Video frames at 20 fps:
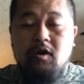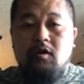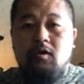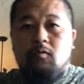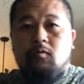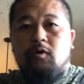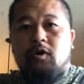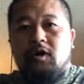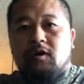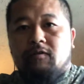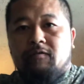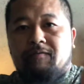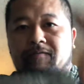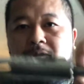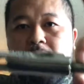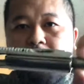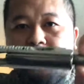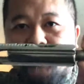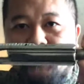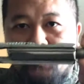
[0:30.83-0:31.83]
We're going to
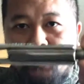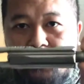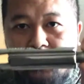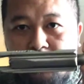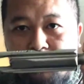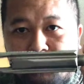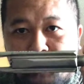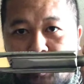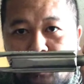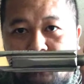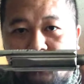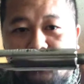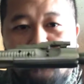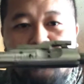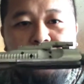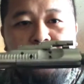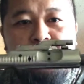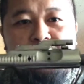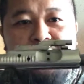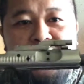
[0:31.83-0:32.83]
focus on the
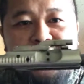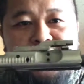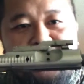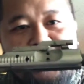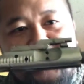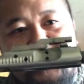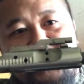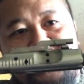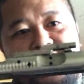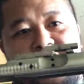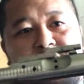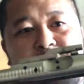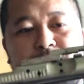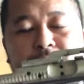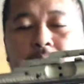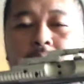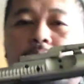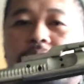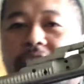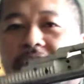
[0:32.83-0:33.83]
bolt, the BCG
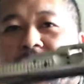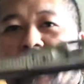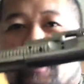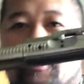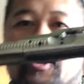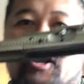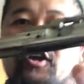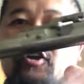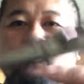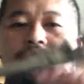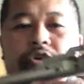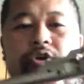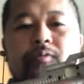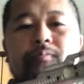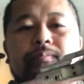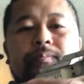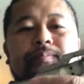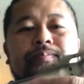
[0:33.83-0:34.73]
bolt carrying group.